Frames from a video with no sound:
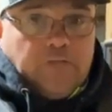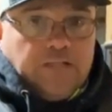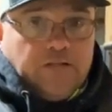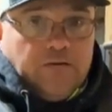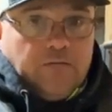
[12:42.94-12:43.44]

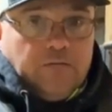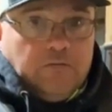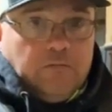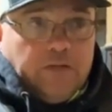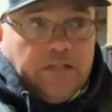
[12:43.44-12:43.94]
so
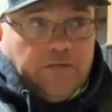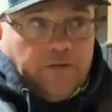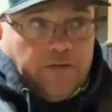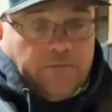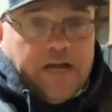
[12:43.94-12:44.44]

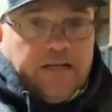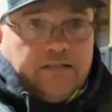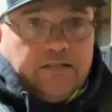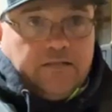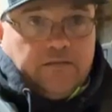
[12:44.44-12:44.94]
when you buy
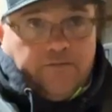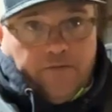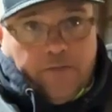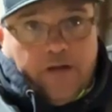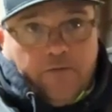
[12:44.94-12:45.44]
if
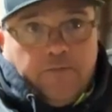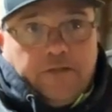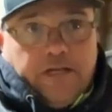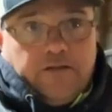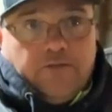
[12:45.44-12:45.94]
you buy a rope
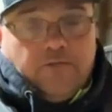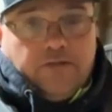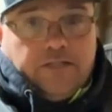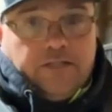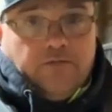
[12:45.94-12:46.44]
saddle, you
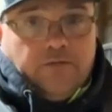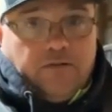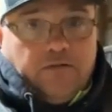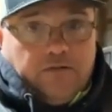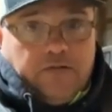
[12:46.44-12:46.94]
want to see what
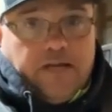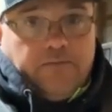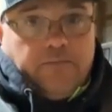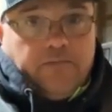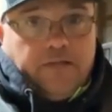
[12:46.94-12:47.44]
kind
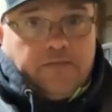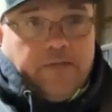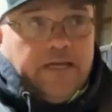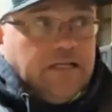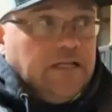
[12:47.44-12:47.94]
of it's
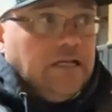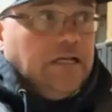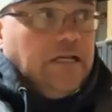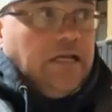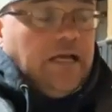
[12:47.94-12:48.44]
made.
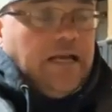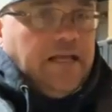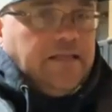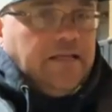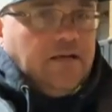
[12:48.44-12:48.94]
And
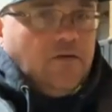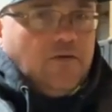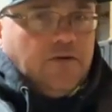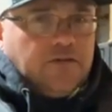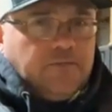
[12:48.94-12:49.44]
I think a
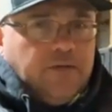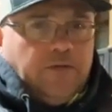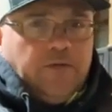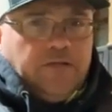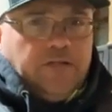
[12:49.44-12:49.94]
horn is a
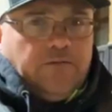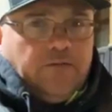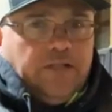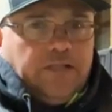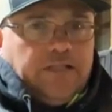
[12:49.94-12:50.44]
big one. You can
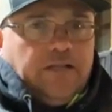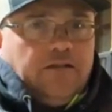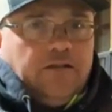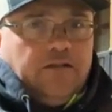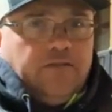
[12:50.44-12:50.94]
really
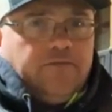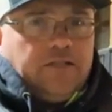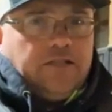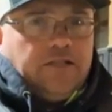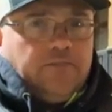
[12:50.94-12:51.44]
tell if
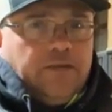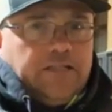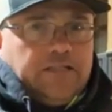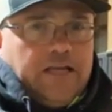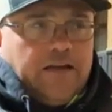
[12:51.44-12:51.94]
it's a good
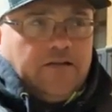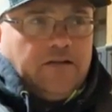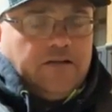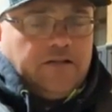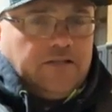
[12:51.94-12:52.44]
made saddle or
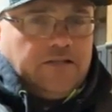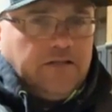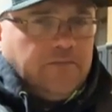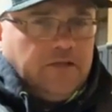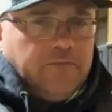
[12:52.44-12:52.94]
not. There's just
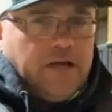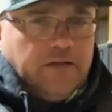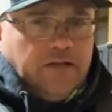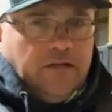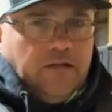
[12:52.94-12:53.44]
something
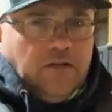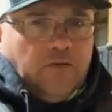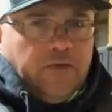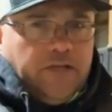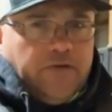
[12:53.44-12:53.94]
about
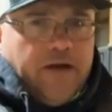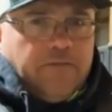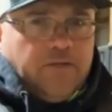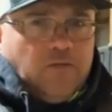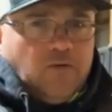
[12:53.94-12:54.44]
when they
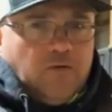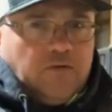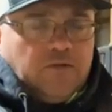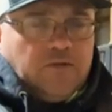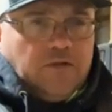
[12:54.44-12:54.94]
wrap them
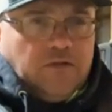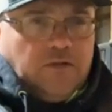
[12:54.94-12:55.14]
horns,